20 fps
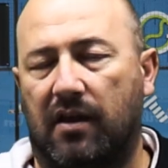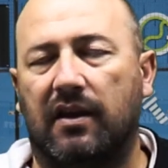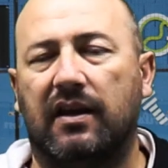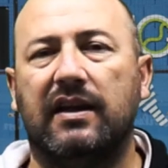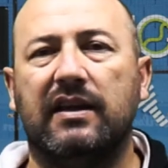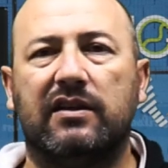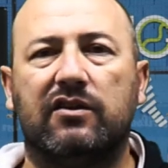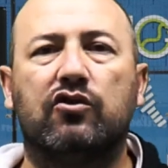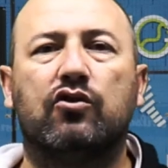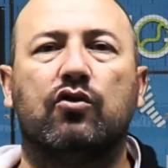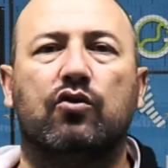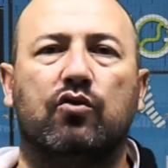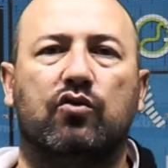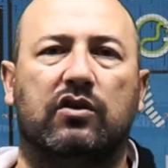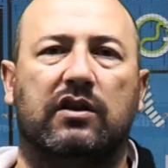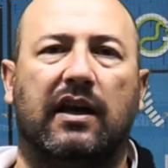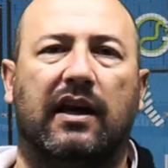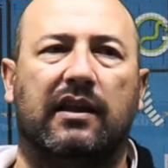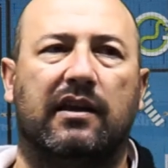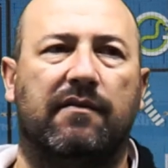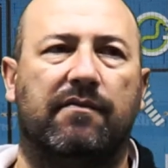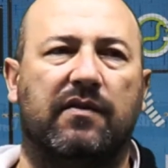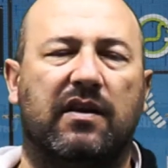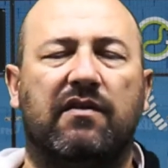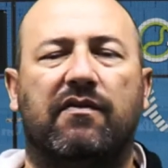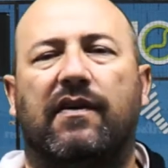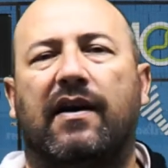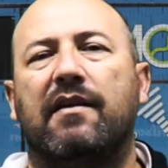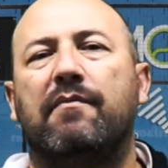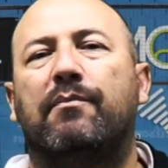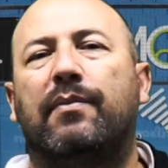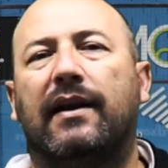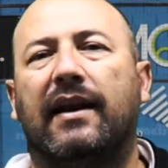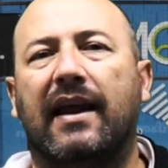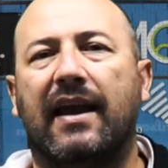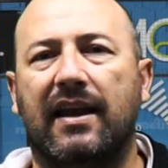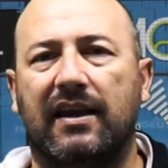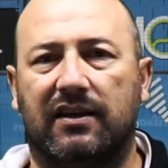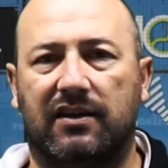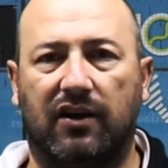It's true that if I
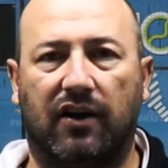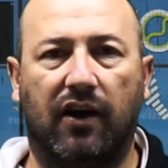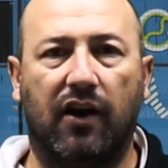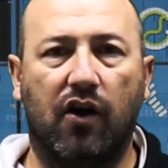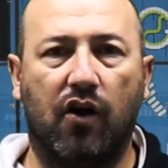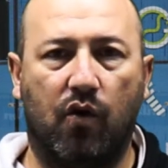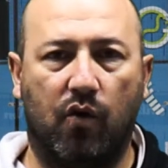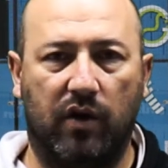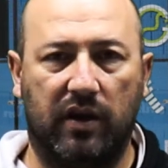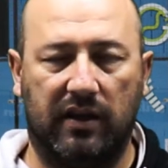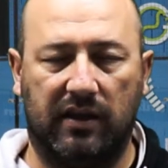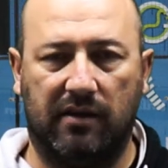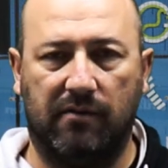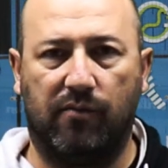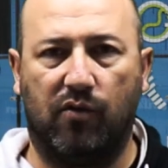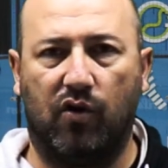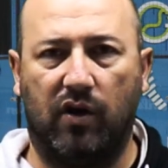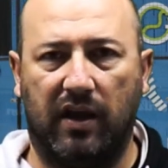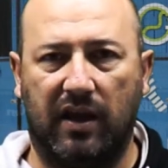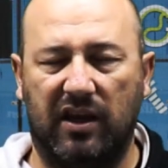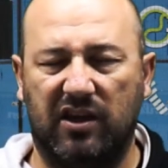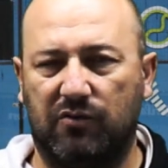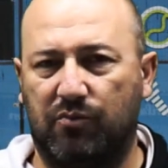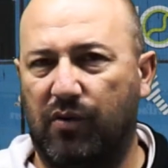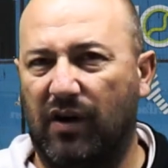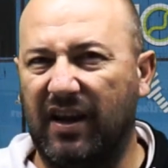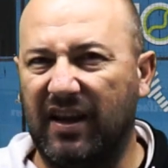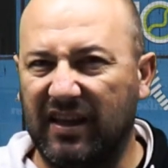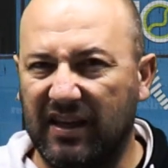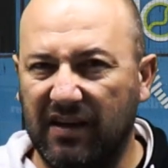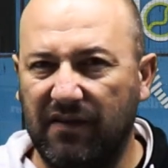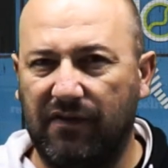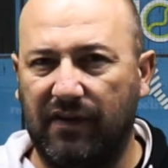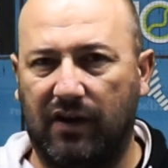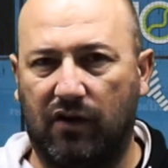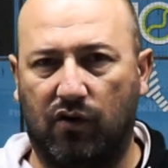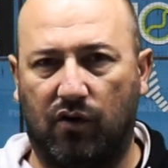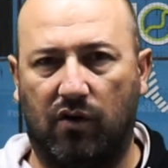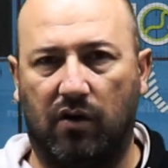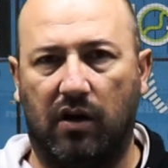play slow in the volley, it's very
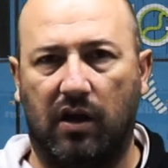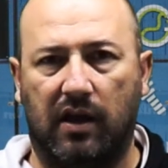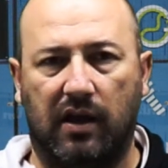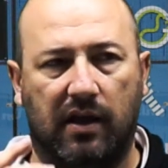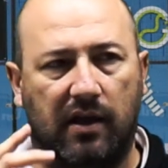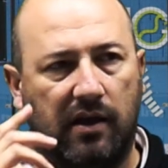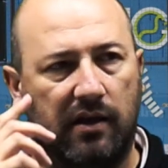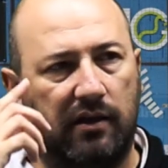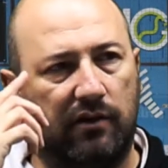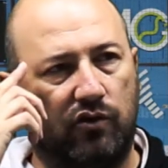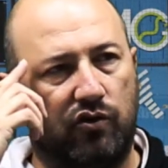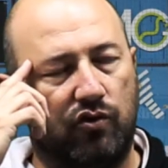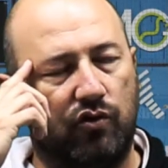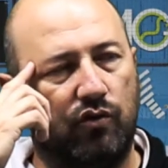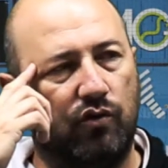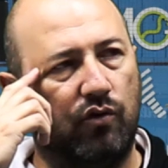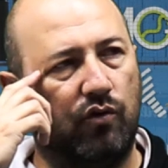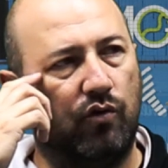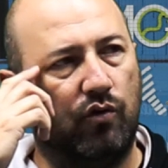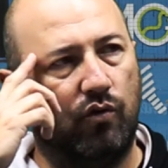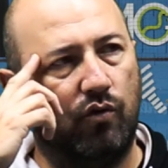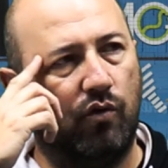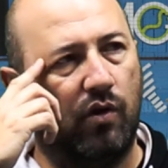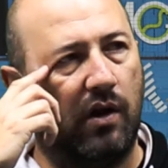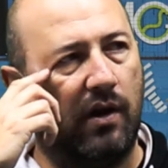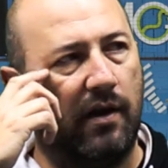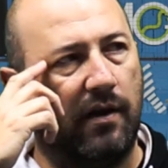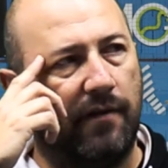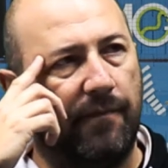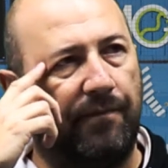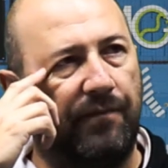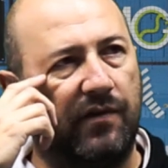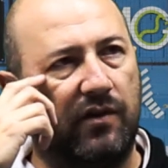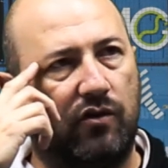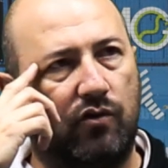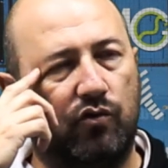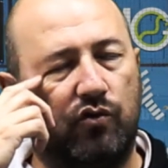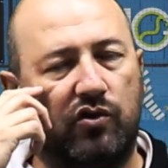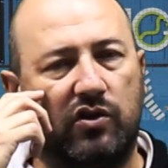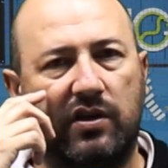difficult to
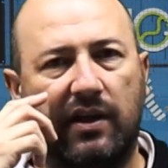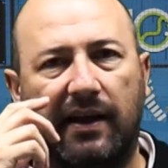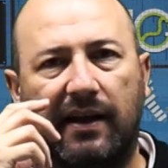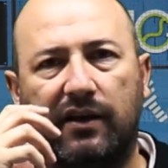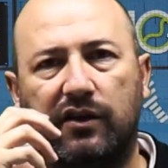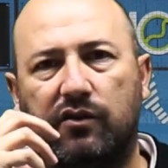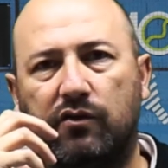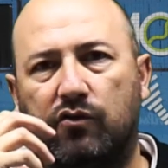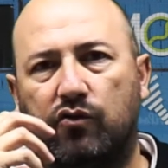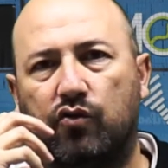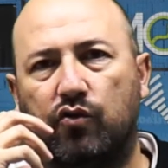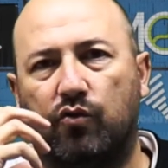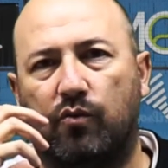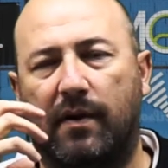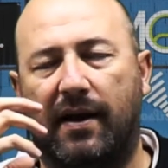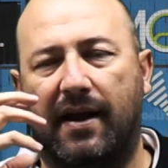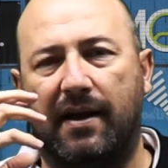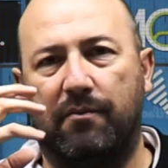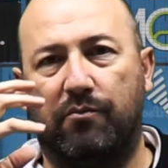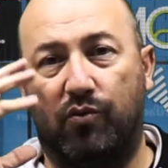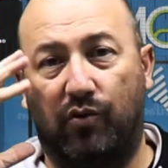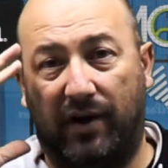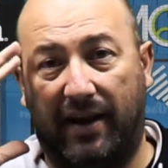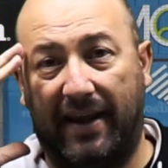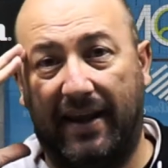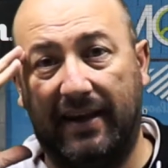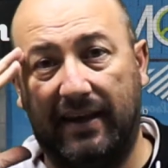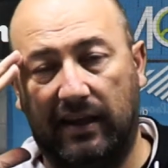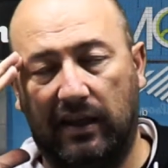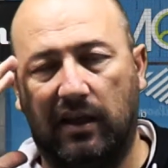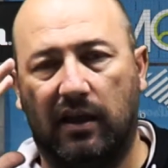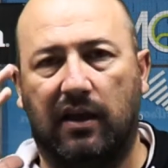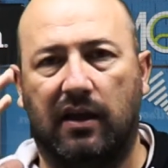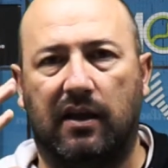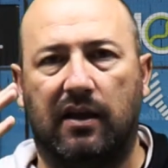tell to my brain,